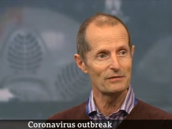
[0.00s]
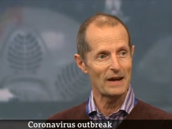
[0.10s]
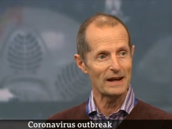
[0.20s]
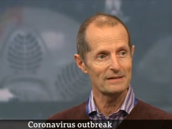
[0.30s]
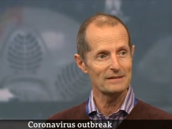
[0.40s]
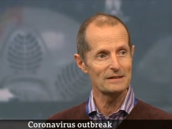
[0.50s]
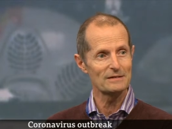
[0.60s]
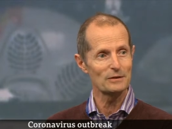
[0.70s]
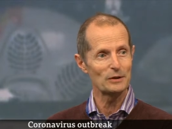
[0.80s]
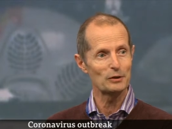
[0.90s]
a vaccine
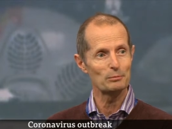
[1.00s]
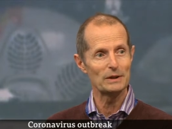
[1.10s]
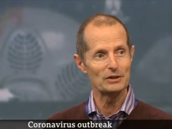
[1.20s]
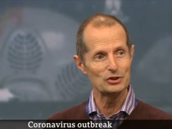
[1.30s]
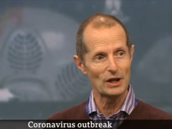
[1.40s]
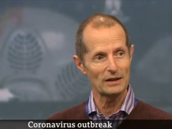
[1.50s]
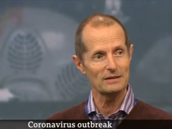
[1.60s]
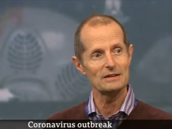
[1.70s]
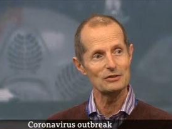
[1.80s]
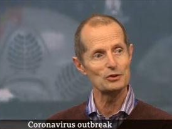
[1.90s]
so it can be
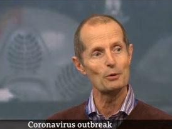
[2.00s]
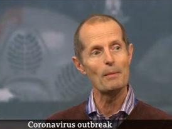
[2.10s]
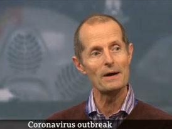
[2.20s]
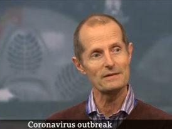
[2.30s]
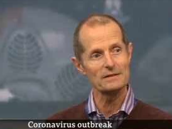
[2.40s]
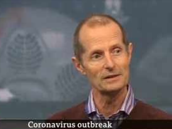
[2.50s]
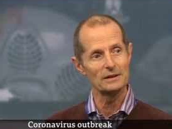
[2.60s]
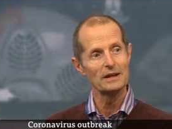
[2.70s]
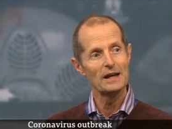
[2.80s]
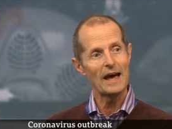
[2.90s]
injected into your muscle